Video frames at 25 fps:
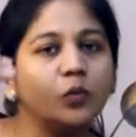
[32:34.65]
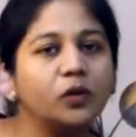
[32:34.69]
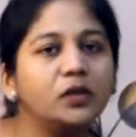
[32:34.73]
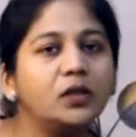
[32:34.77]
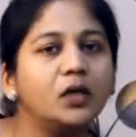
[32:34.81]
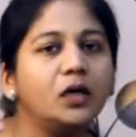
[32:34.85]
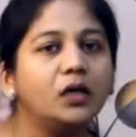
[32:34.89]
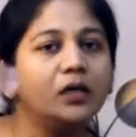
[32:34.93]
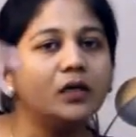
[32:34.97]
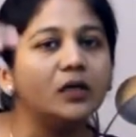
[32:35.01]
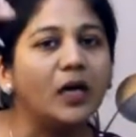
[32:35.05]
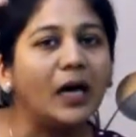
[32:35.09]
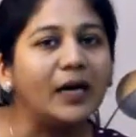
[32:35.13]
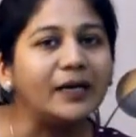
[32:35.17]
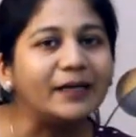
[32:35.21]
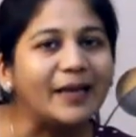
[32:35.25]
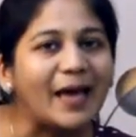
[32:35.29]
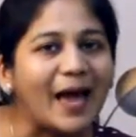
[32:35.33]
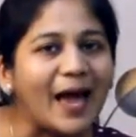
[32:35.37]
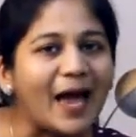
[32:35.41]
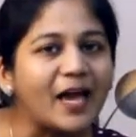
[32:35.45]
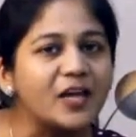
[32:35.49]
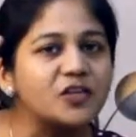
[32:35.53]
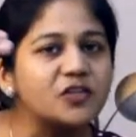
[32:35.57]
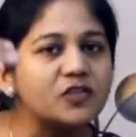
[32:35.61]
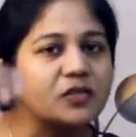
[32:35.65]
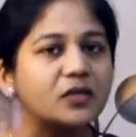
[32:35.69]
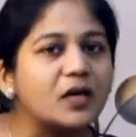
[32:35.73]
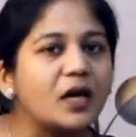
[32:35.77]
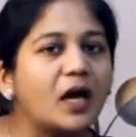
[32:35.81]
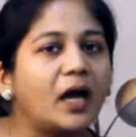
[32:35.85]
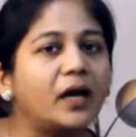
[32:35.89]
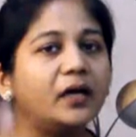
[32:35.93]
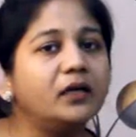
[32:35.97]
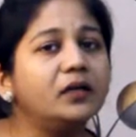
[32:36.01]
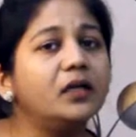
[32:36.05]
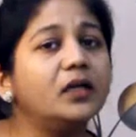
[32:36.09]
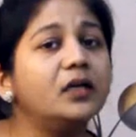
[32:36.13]
with the attached
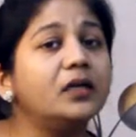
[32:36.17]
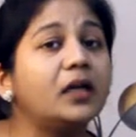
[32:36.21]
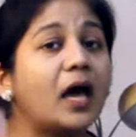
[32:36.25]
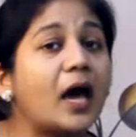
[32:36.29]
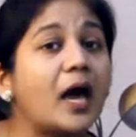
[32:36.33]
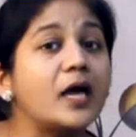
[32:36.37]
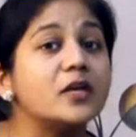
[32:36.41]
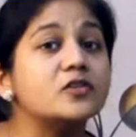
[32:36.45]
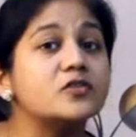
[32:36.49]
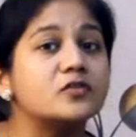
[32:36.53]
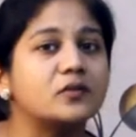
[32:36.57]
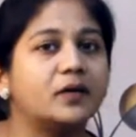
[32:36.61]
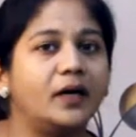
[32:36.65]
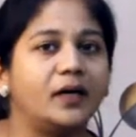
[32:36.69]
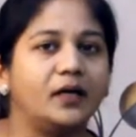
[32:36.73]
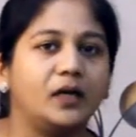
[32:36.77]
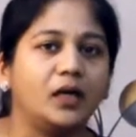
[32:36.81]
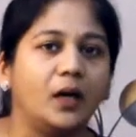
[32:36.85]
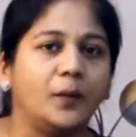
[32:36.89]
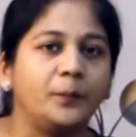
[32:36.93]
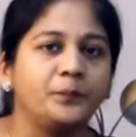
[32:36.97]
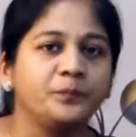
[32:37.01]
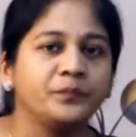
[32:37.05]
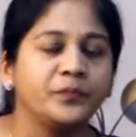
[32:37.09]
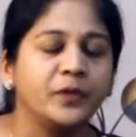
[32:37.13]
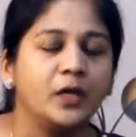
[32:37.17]
and detached retina.